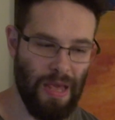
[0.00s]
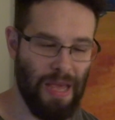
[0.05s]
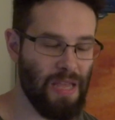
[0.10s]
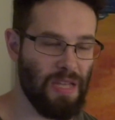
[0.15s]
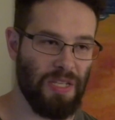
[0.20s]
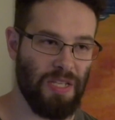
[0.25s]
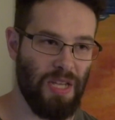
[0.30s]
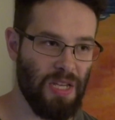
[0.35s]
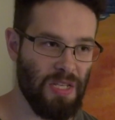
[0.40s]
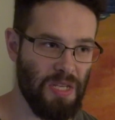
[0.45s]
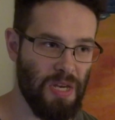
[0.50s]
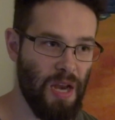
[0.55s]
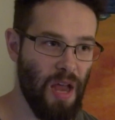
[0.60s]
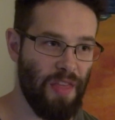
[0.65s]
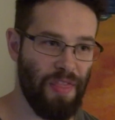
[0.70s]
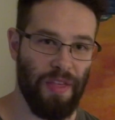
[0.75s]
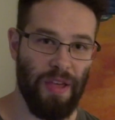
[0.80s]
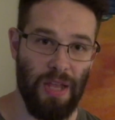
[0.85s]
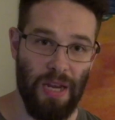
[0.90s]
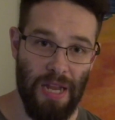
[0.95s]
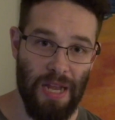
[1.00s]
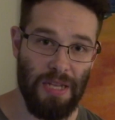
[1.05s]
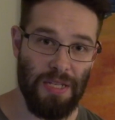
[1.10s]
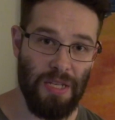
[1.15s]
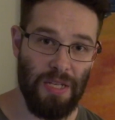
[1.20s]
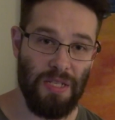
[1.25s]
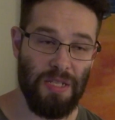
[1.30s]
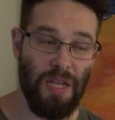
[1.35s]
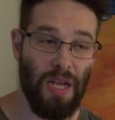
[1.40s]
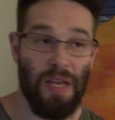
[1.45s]
he says nothing and he
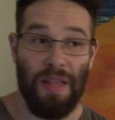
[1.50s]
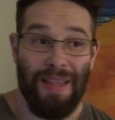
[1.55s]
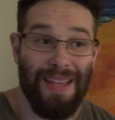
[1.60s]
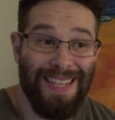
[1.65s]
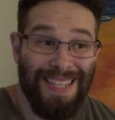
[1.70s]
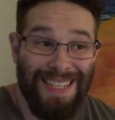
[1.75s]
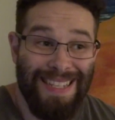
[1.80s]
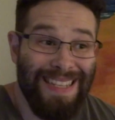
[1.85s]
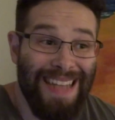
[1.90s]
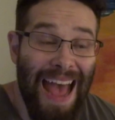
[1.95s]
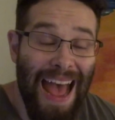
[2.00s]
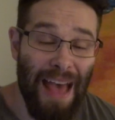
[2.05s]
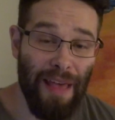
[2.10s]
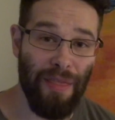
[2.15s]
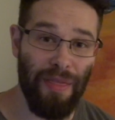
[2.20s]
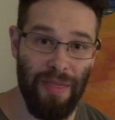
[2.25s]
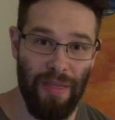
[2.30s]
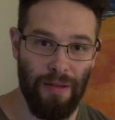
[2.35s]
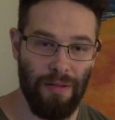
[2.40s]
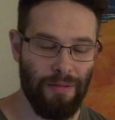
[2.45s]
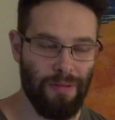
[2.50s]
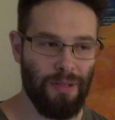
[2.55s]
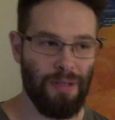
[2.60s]
has a scythe. It's death.